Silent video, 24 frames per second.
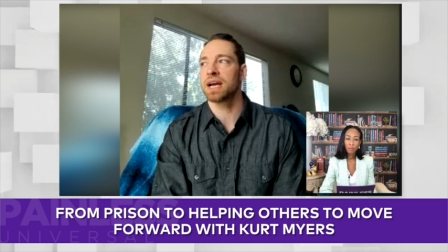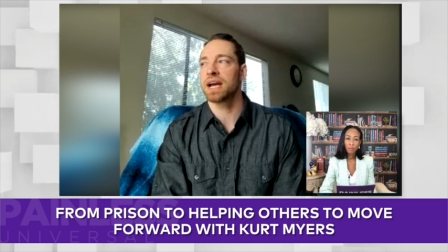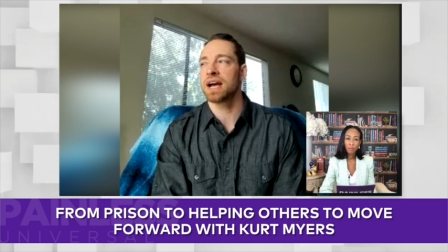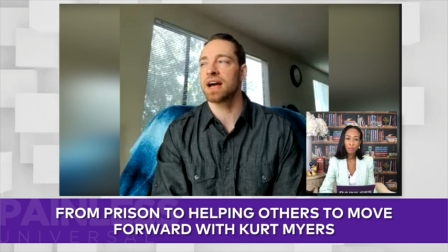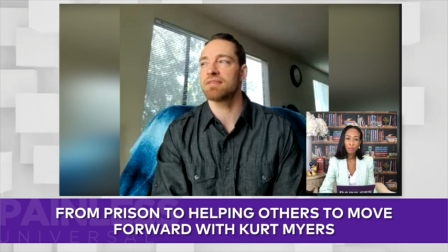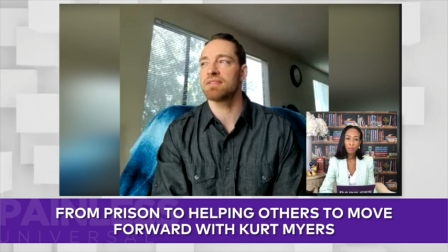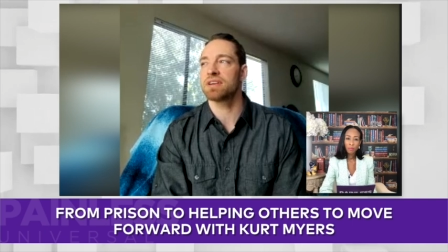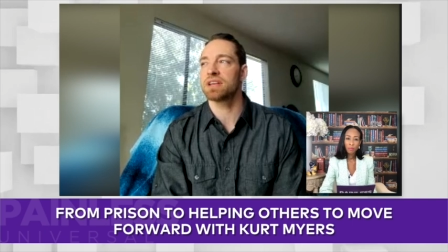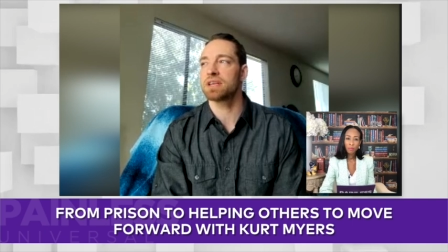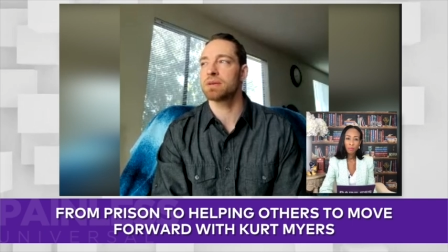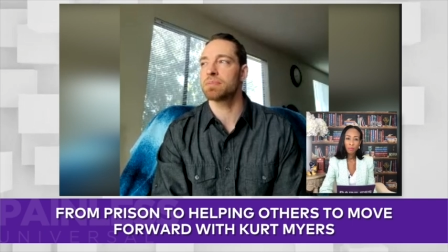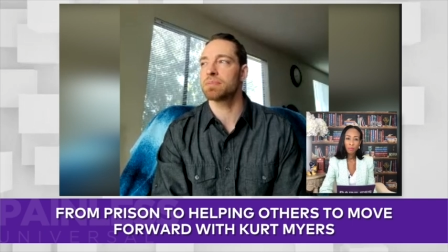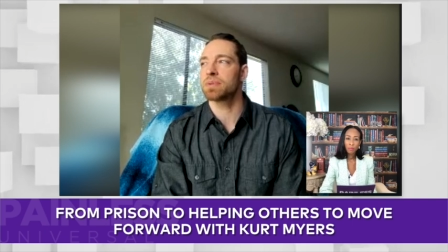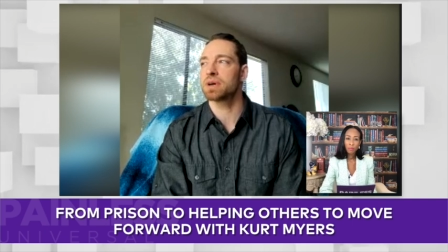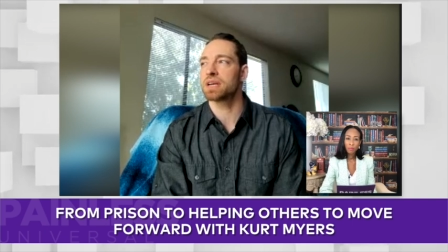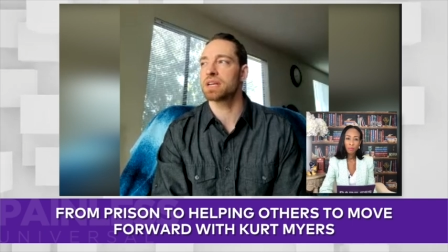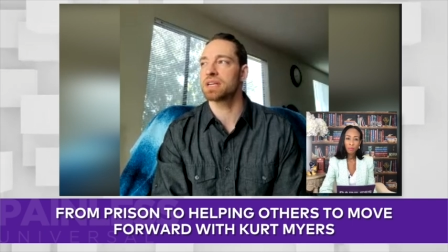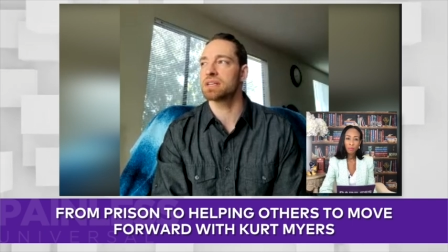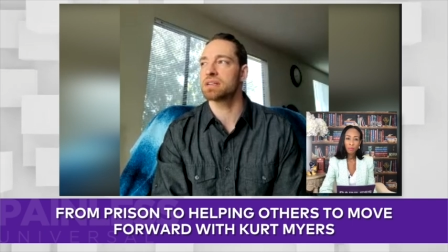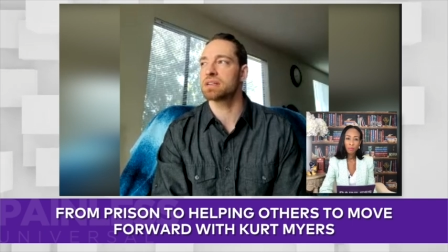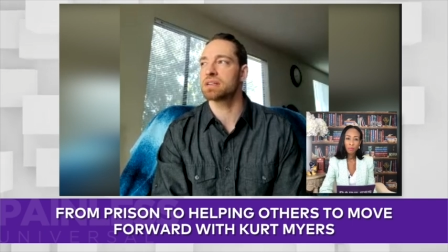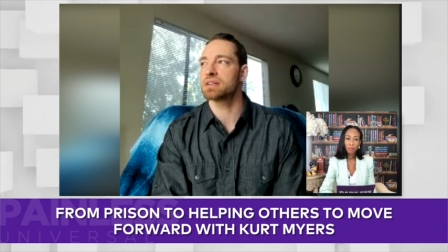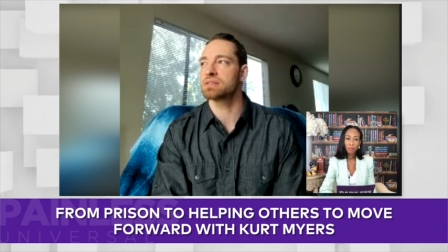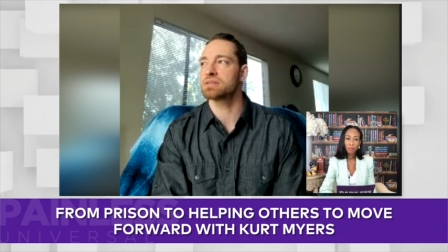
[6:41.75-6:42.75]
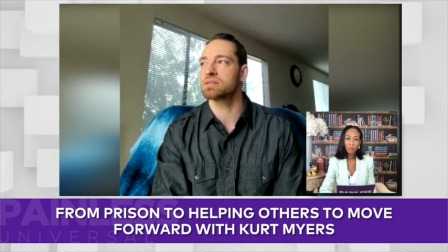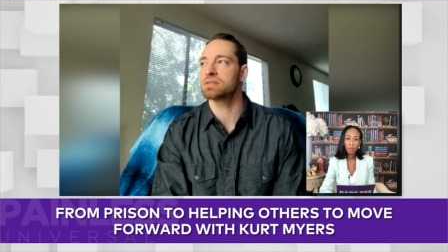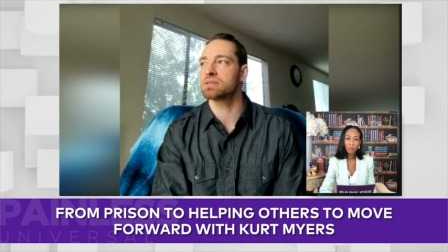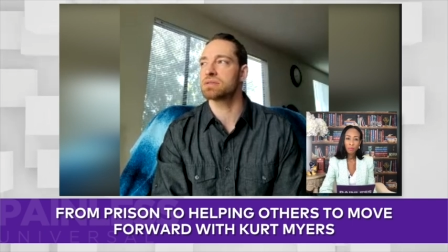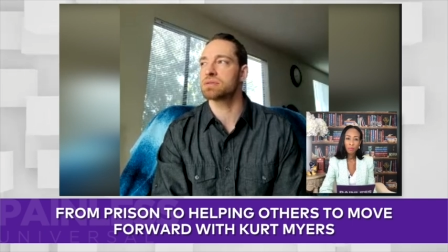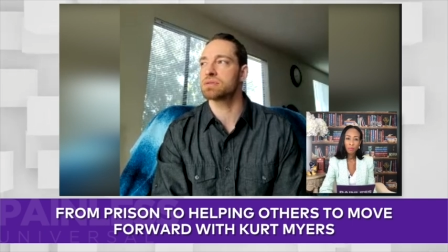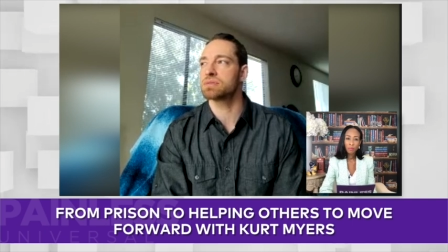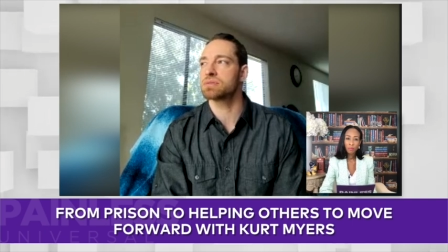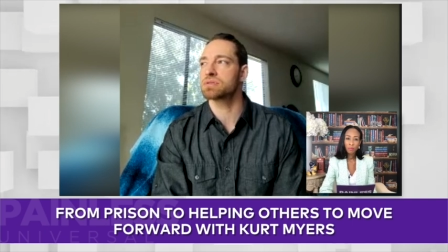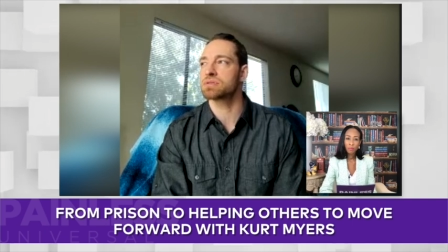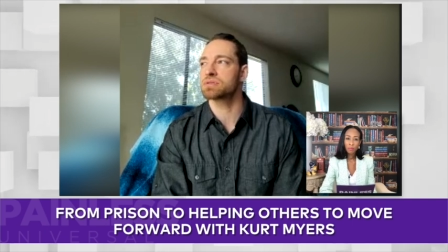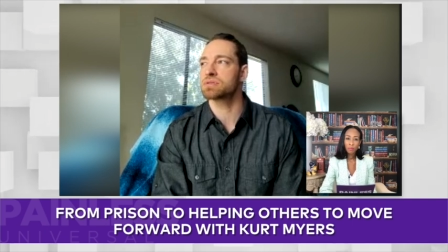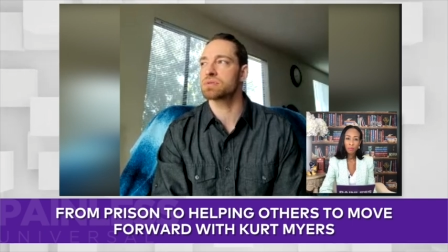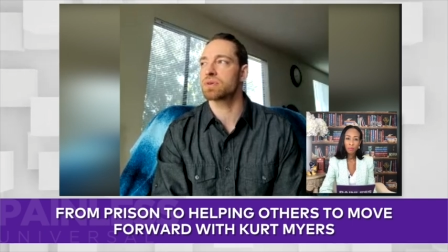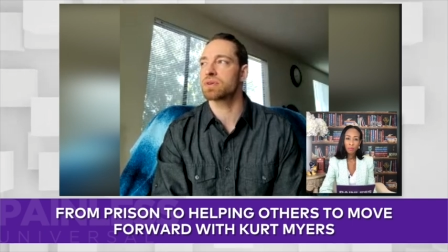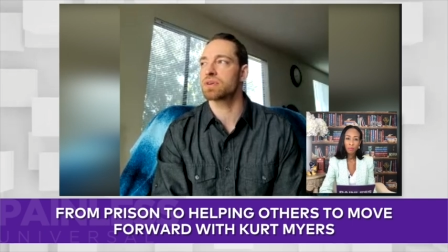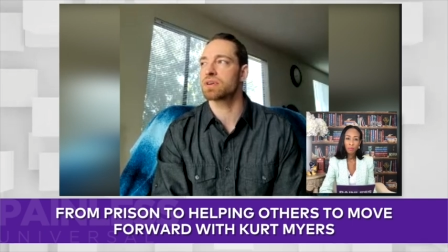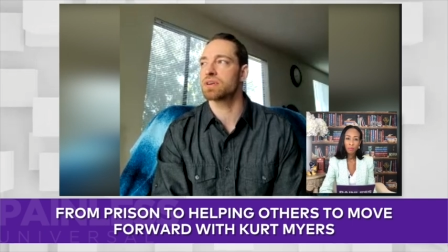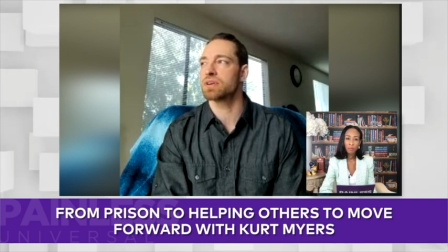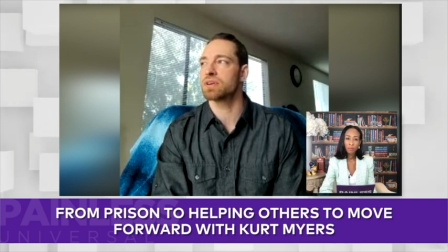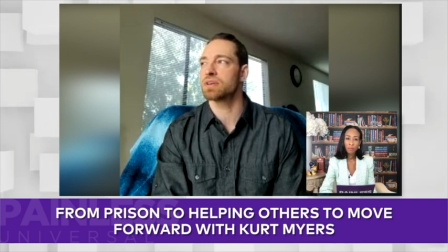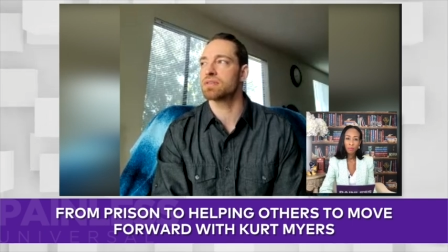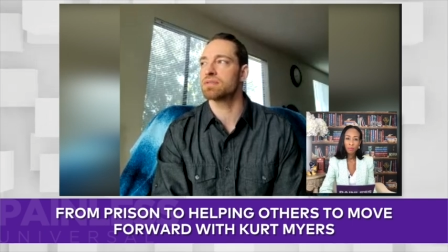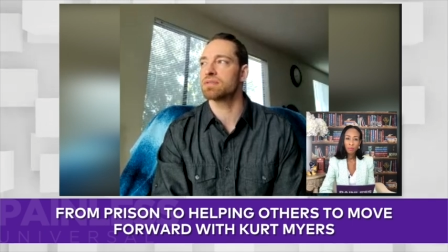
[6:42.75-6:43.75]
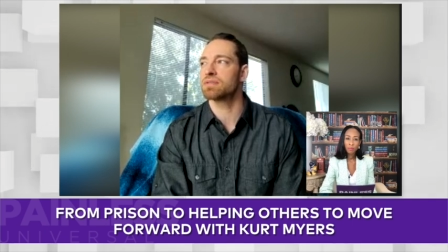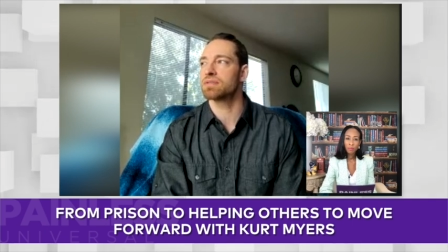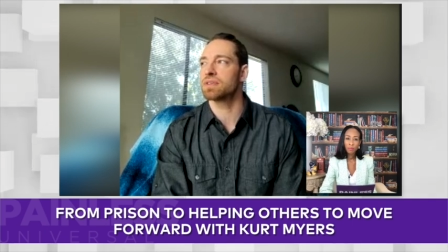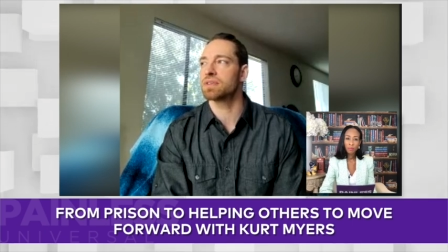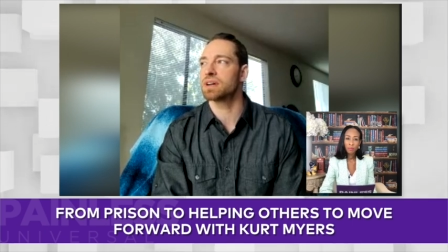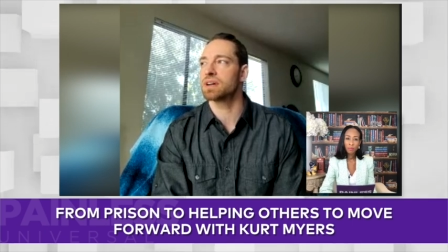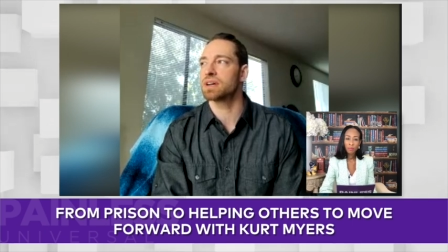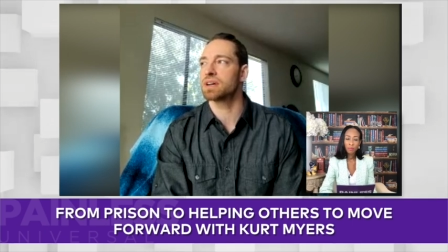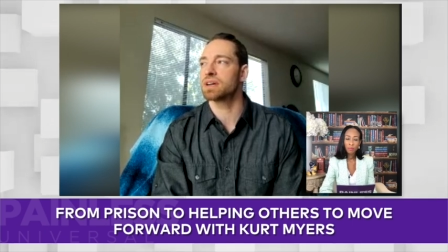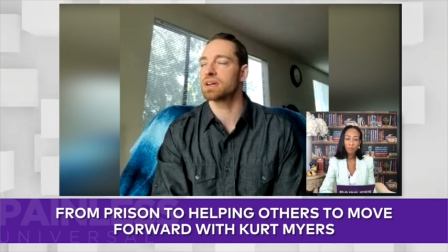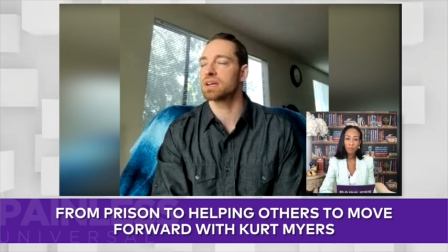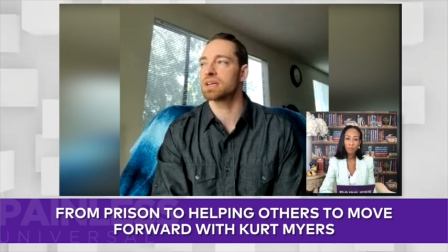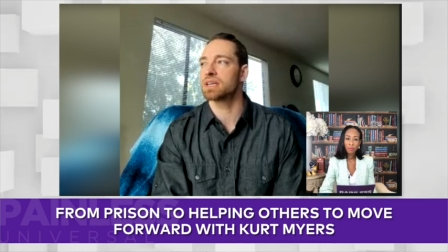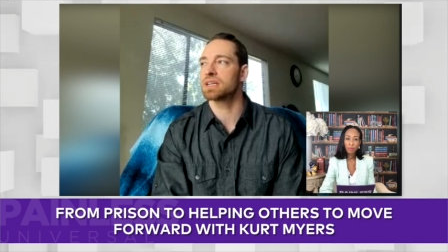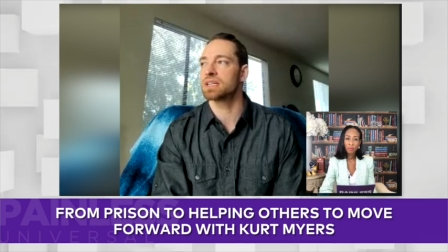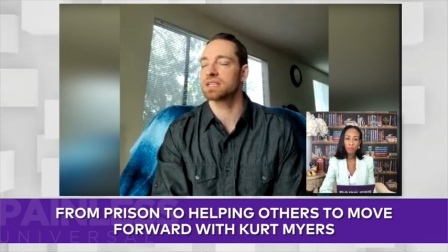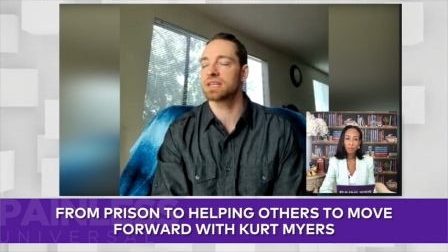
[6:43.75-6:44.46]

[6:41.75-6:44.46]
have anybody to sort of uh,